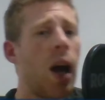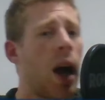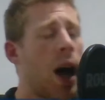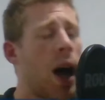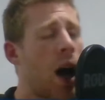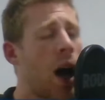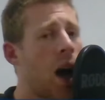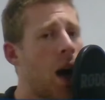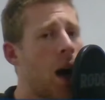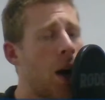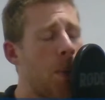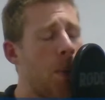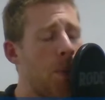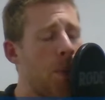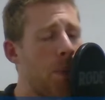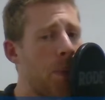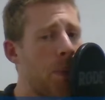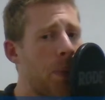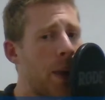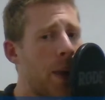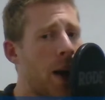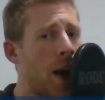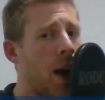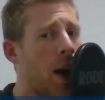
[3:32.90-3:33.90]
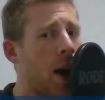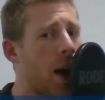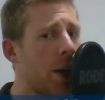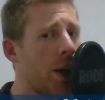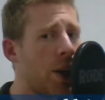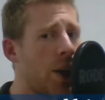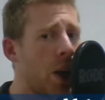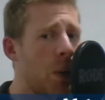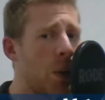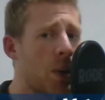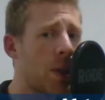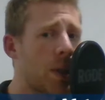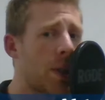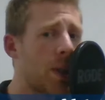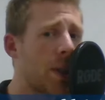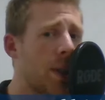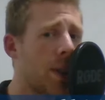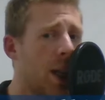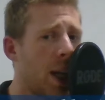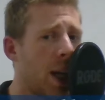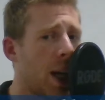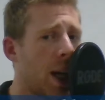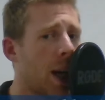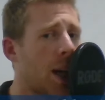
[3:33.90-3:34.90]
I don't
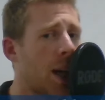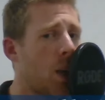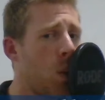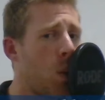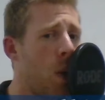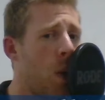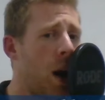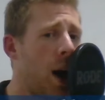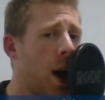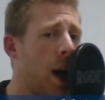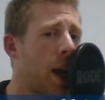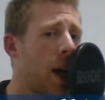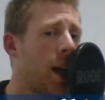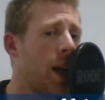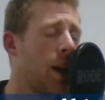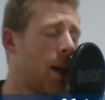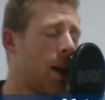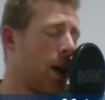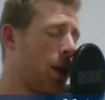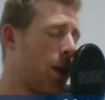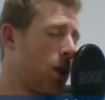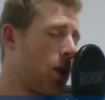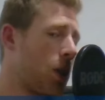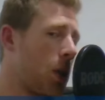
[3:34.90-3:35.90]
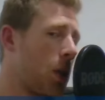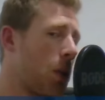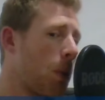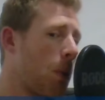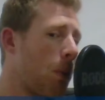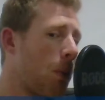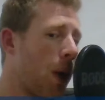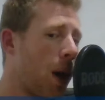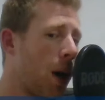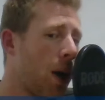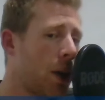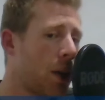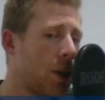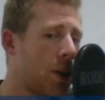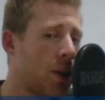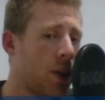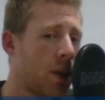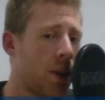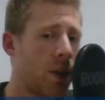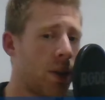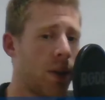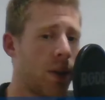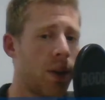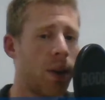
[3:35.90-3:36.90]
see any wine, she remarked.
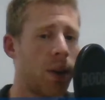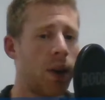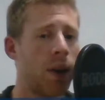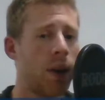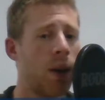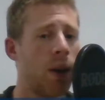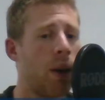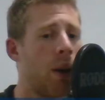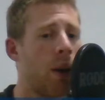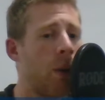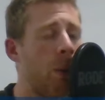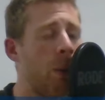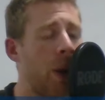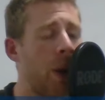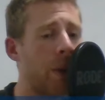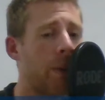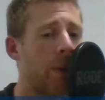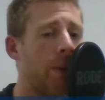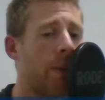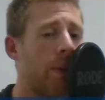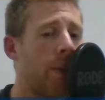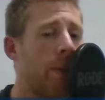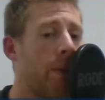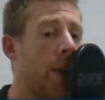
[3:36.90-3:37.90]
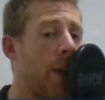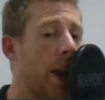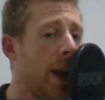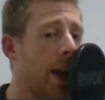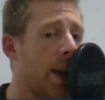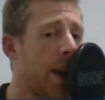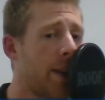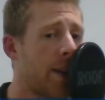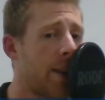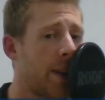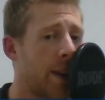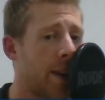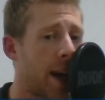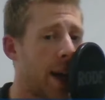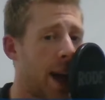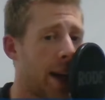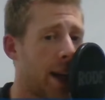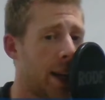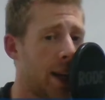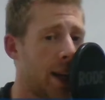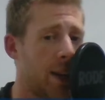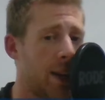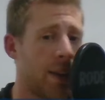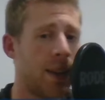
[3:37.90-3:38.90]
Well, there isn't
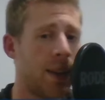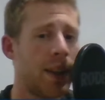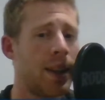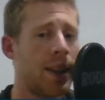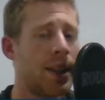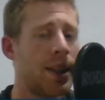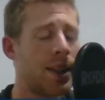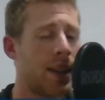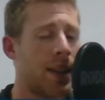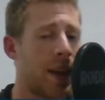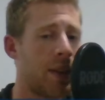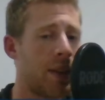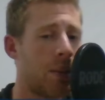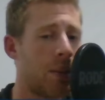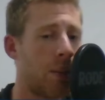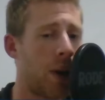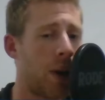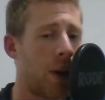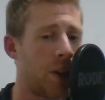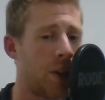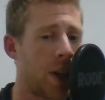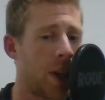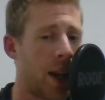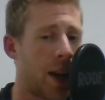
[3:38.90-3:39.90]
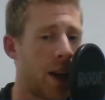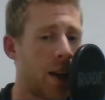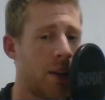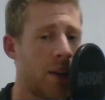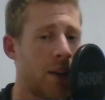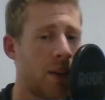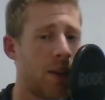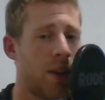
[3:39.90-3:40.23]
any, said the March Hare.